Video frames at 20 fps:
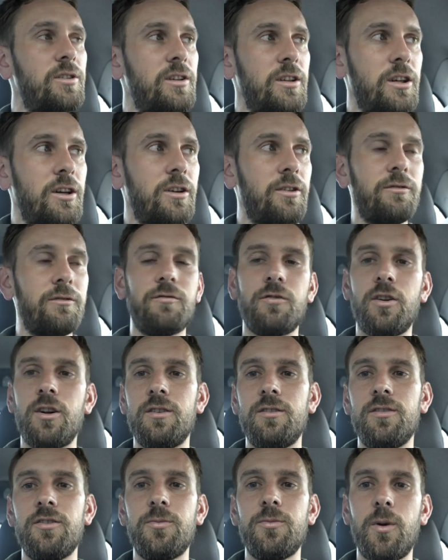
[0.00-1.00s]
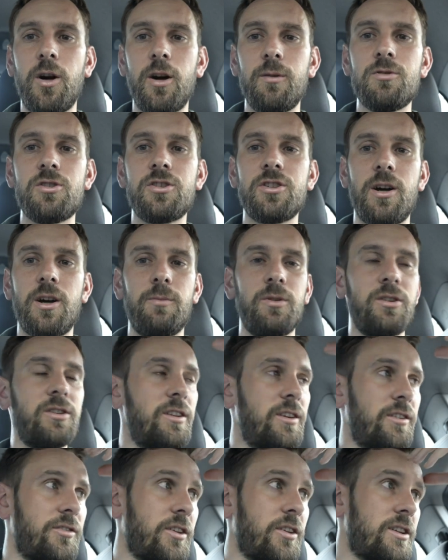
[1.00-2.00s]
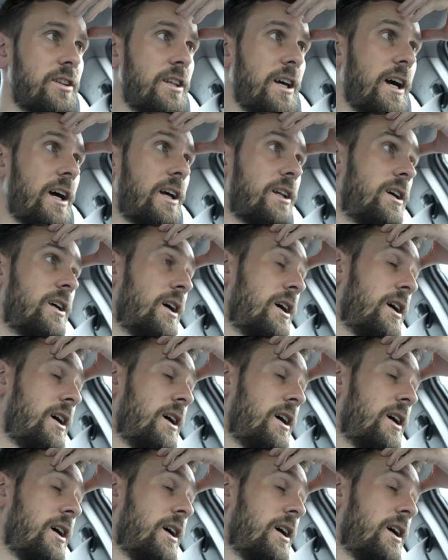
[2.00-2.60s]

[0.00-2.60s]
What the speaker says: in front of this barbershop and things like that.